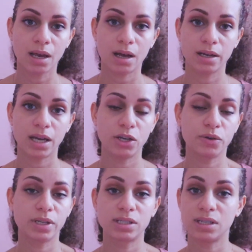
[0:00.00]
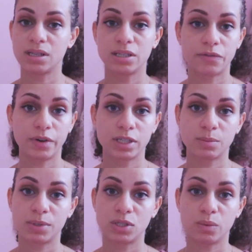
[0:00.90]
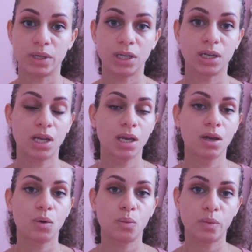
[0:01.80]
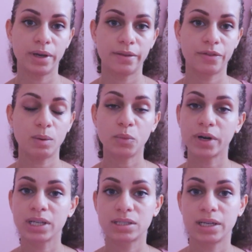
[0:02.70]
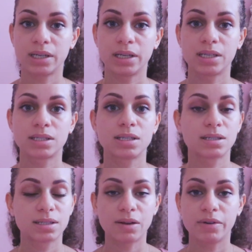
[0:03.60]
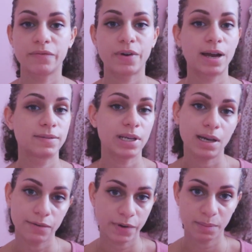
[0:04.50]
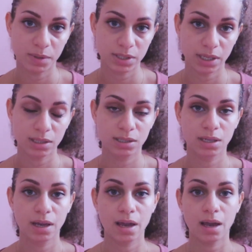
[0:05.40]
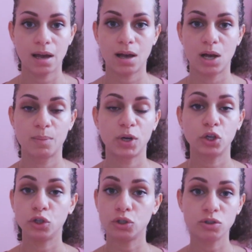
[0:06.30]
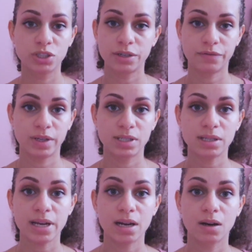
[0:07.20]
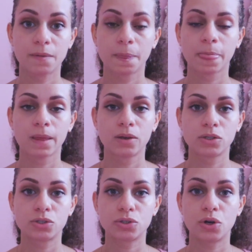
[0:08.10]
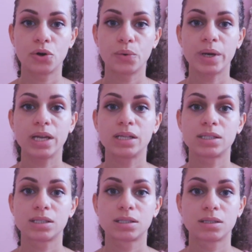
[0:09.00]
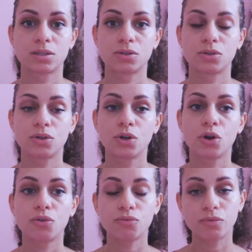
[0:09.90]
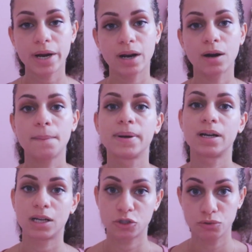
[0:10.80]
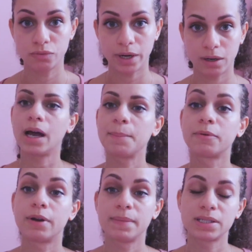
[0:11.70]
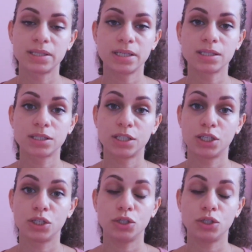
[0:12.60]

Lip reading: Again, you can see the difference between with morning sickness, 75 to 85%. Huge difference there. So it's rare, but not too rare. Hyperemesis can